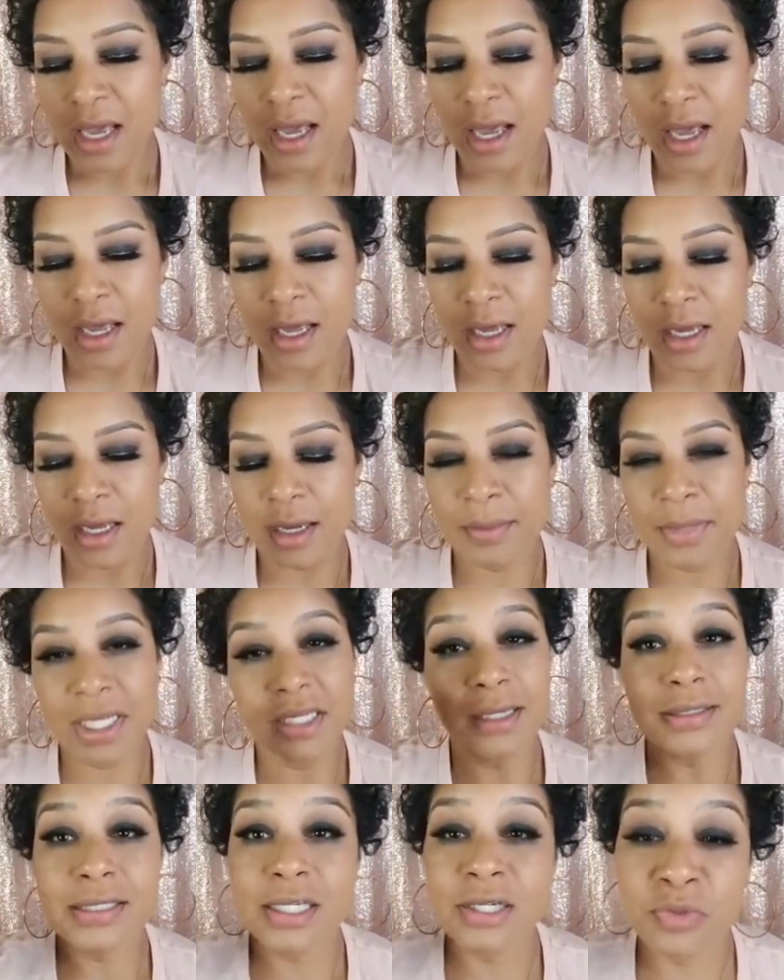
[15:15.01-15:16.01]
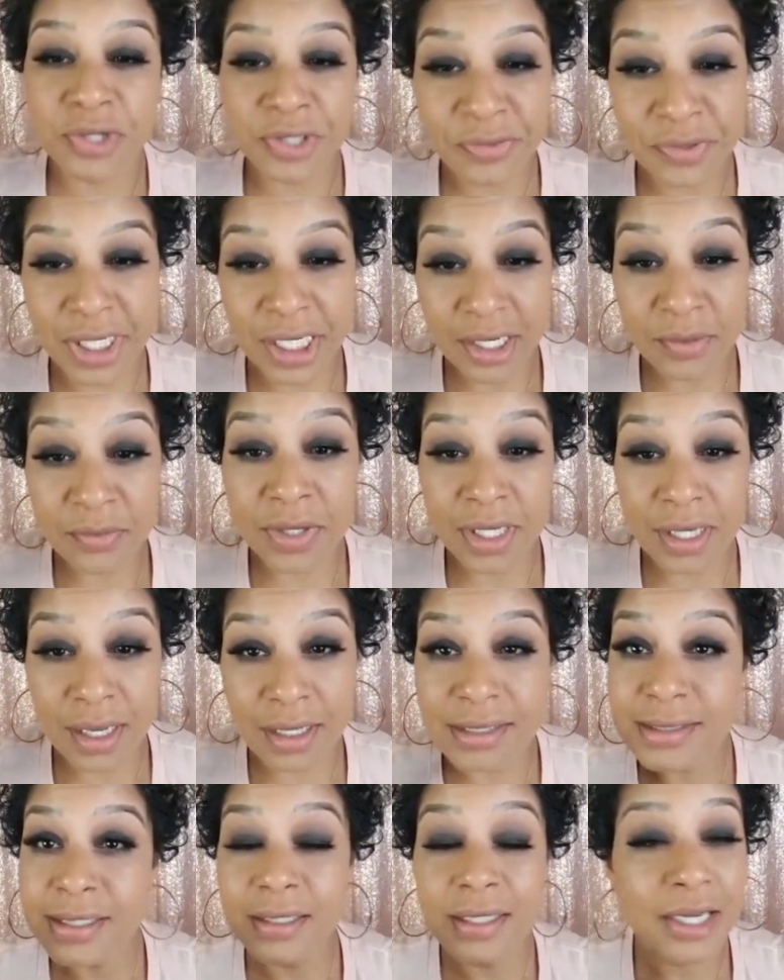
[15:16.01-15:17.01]
And y'all tell Riri,
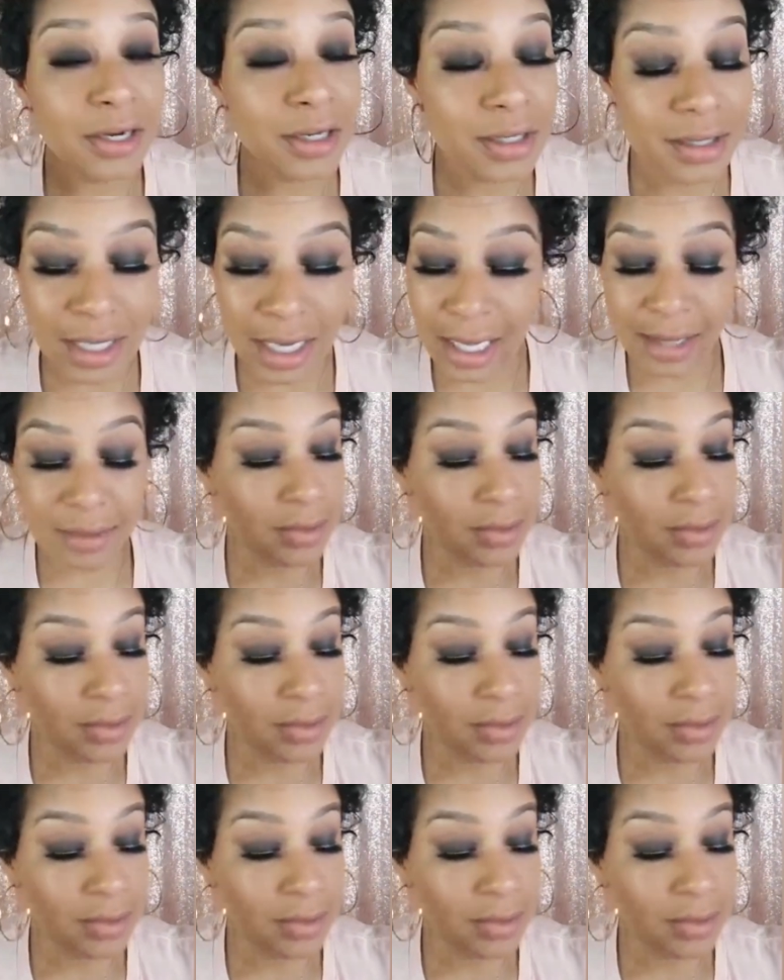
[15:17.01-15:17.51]
Rihanna, tell that girl,